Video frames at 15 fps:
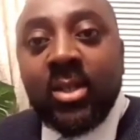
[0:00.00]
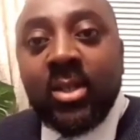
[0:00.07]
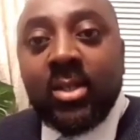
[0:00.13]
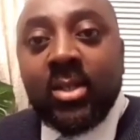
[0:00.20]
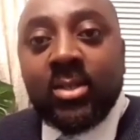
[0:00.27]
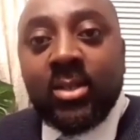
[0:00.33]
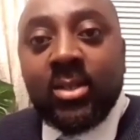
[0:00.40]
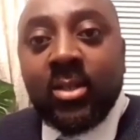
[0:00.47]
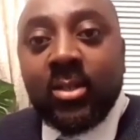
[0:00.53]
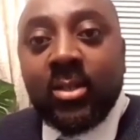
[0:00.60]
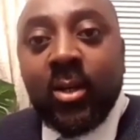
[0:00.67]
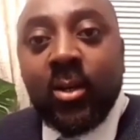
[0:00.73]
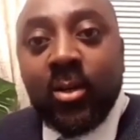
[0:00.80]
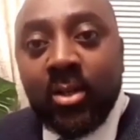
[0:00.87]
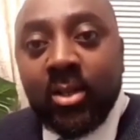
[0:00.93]
It's an
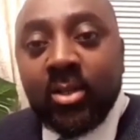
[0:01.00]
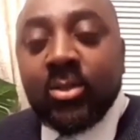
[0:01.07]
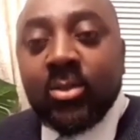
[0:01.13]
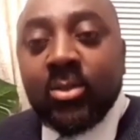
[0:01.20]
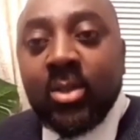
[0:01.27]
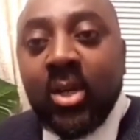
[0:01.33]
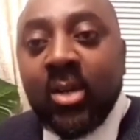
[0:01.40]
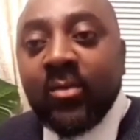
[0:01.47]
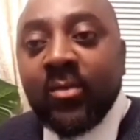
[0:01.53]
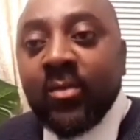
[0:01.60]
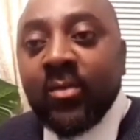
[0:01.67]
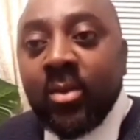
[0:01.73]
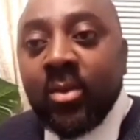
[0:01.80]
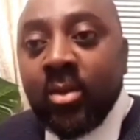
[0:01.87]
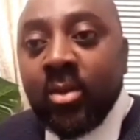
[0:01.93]
honor to have
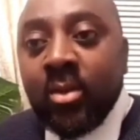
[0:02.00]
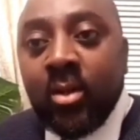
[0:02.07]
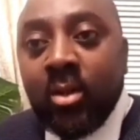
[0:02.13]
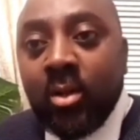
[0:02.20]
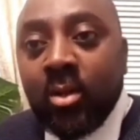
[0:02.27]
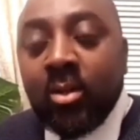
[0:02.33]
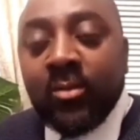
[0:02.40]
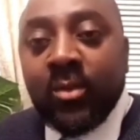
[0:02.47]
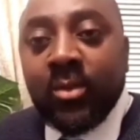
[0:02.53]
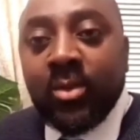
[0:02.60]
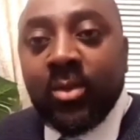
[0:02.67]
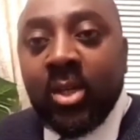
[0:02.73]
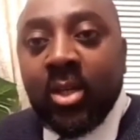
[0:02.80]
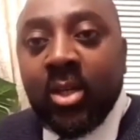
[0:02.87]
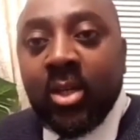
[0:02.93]
all of you
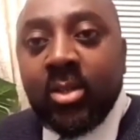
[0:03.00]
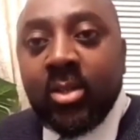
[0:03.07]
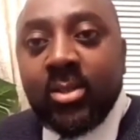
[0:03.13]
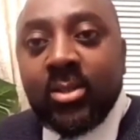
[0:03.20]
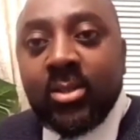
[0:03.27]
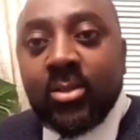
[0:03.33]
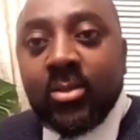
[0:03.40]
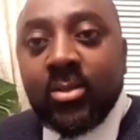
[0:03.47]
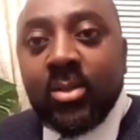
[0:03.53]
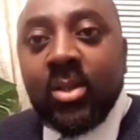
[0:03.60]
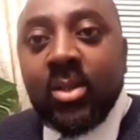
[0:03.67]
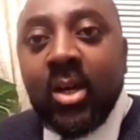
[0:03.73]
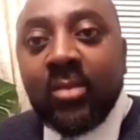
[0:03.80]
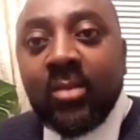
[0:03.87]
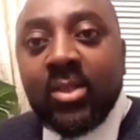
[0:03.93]
here to
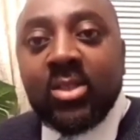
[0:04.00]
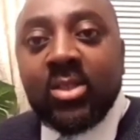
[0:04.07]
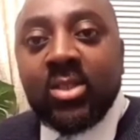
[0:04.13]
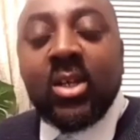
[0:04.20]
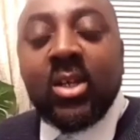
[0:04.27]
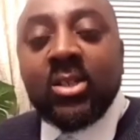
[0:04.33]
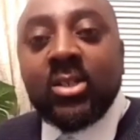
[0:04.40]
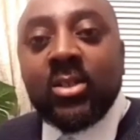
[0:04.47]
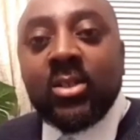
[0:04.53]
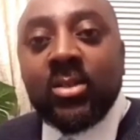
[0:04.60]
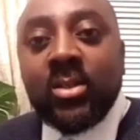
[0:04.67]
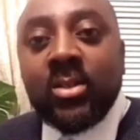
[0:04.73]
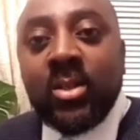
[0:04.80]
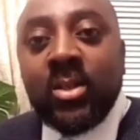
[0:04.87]
have a discussion